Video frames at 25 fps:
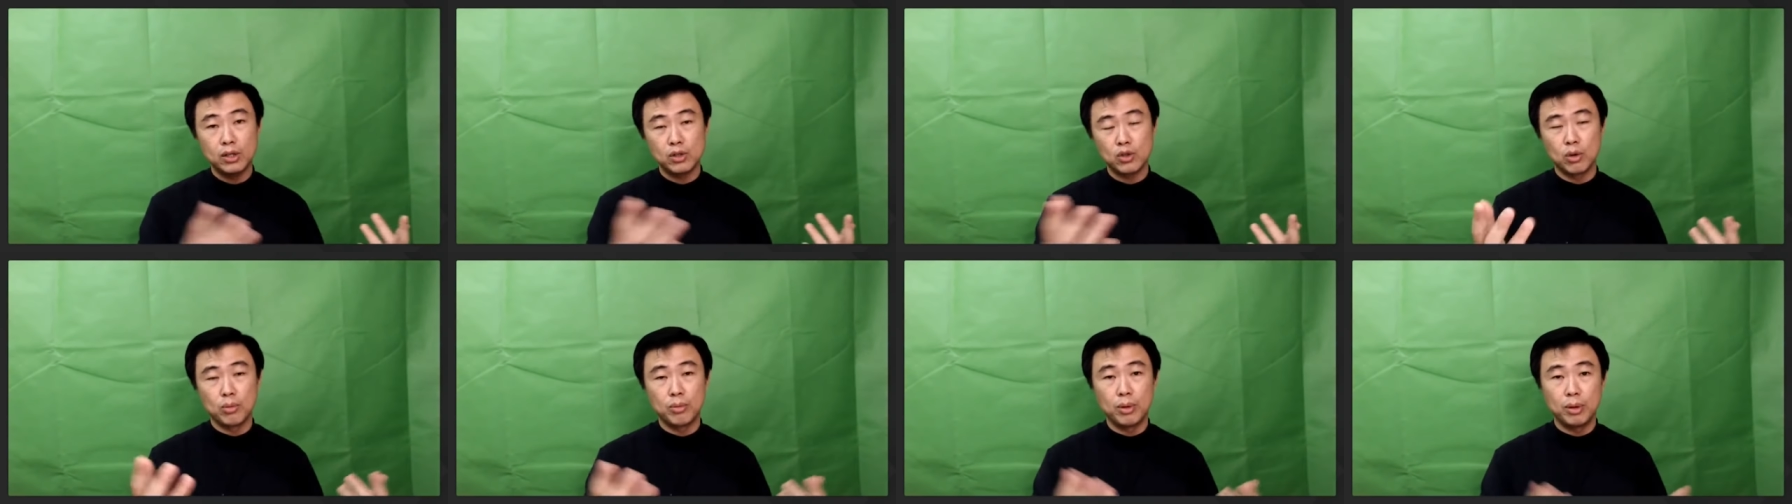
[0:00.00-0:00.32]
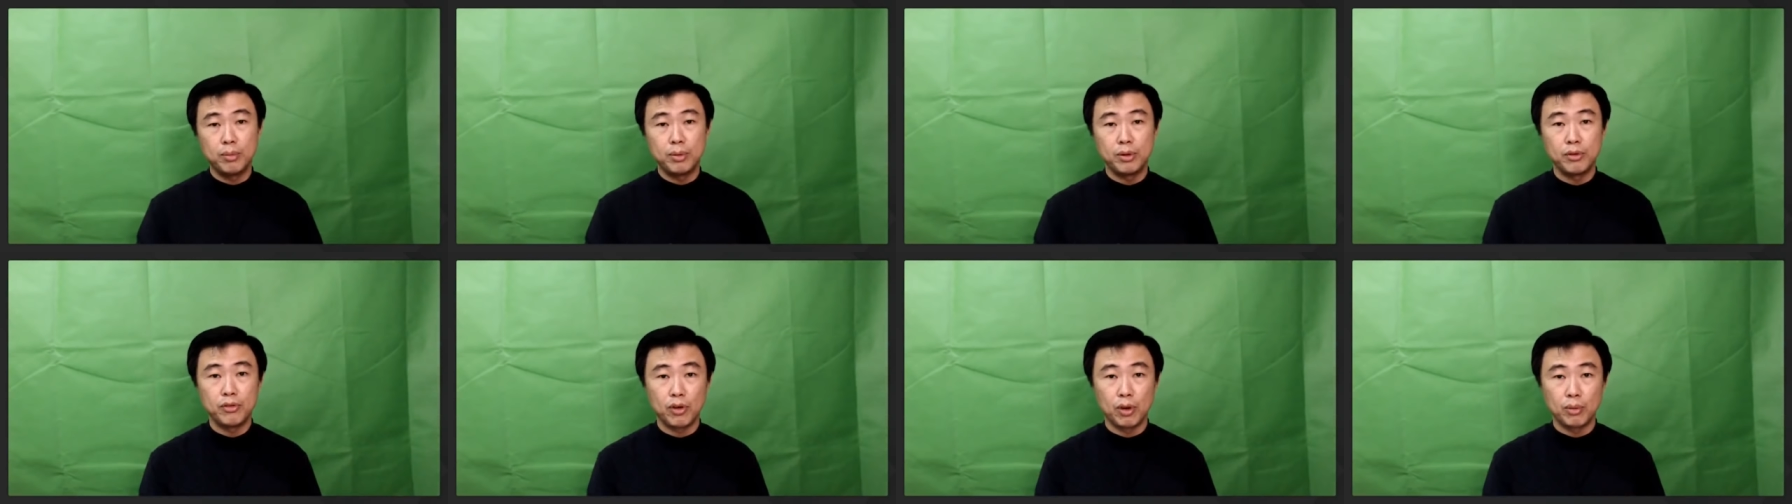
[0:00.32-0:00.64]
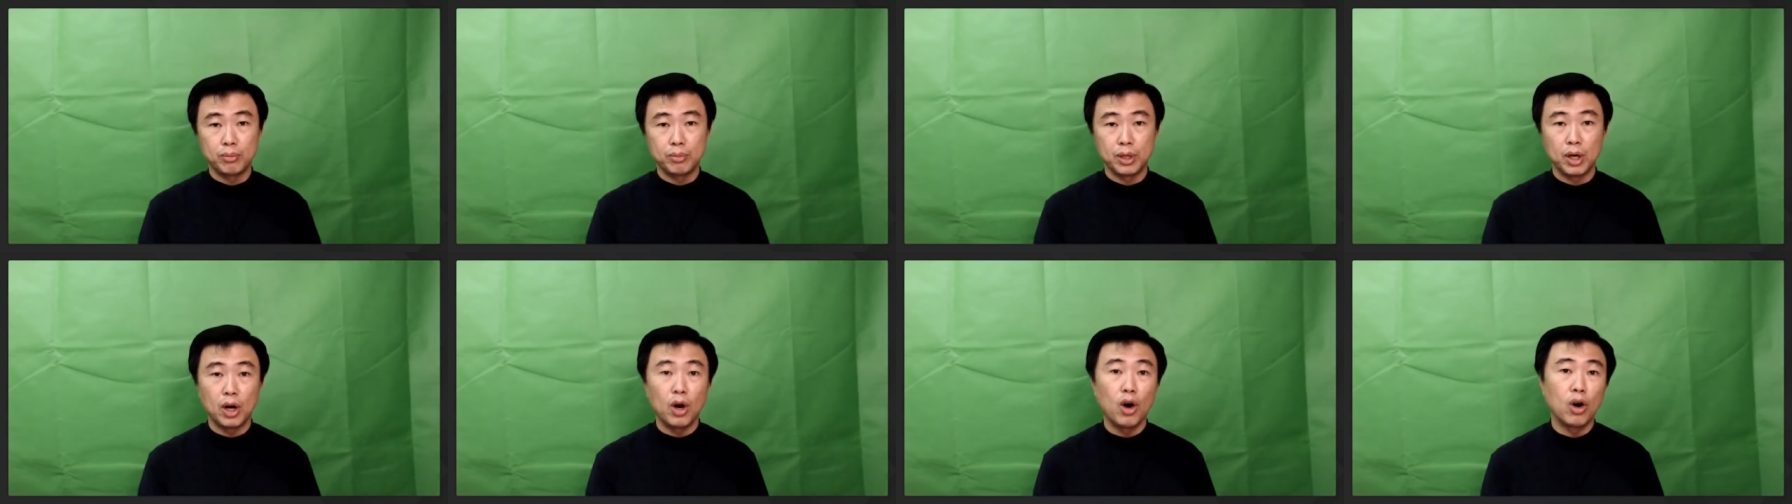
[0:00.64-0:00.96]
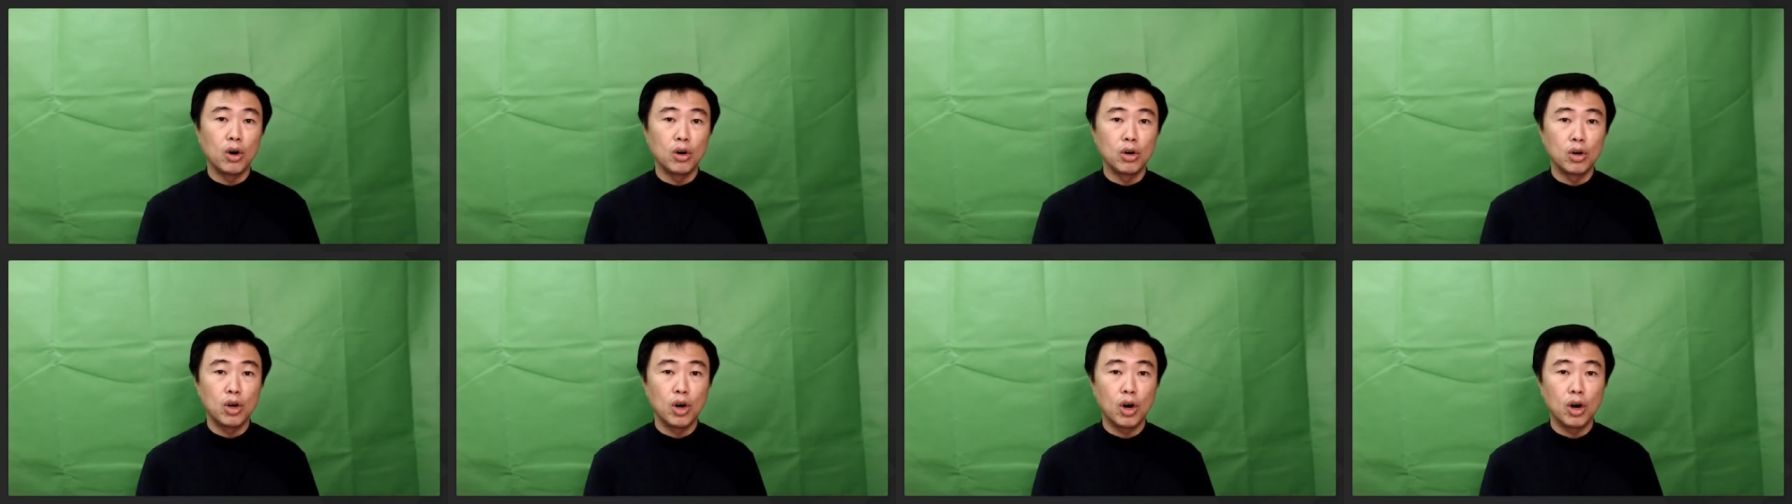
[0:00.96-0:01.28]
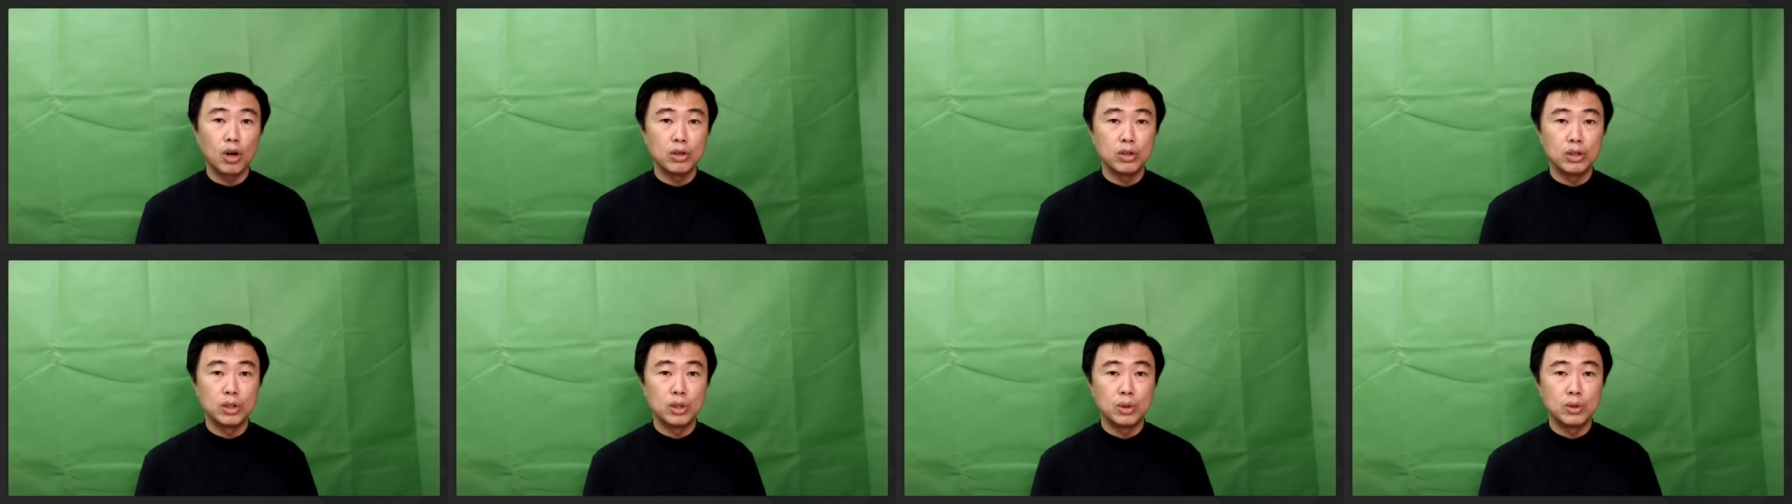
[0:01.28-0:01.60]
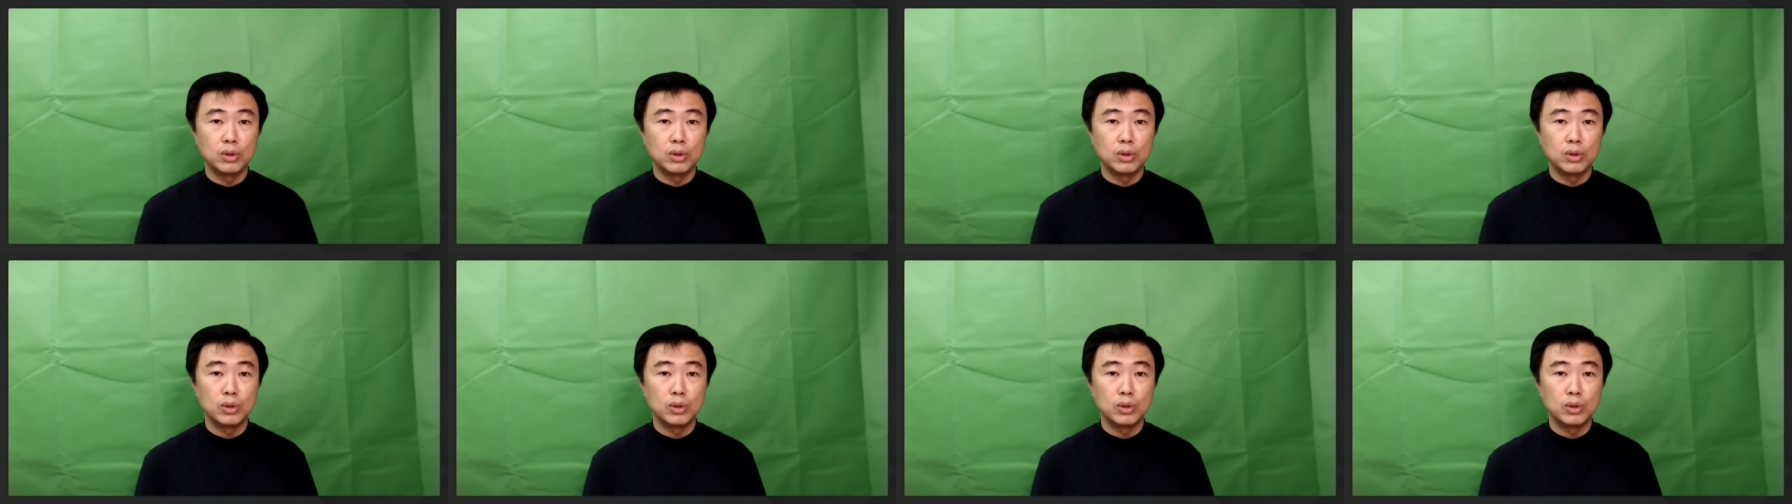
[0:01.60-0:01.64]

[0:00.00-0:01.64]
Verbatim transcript: or maybe from the Hong Kong, you know.